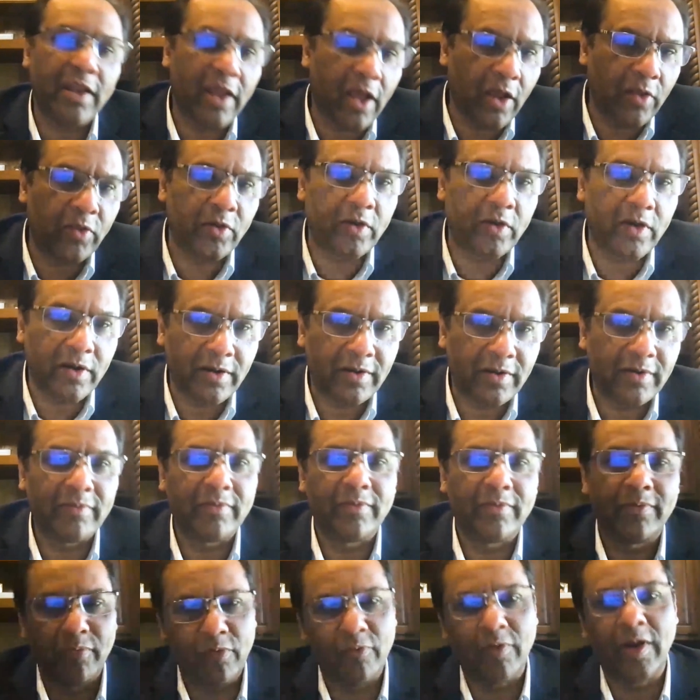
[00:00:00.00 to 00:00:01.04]
other
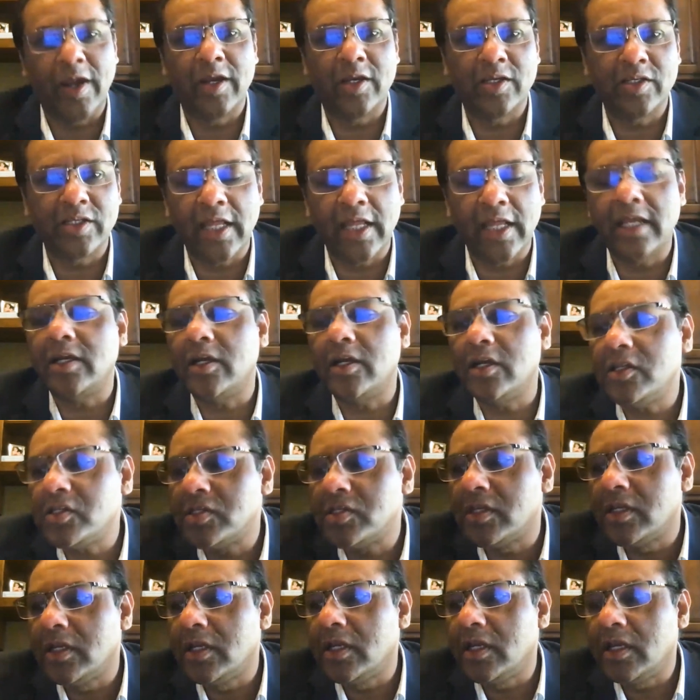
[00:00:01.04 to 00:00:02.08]
providers like us.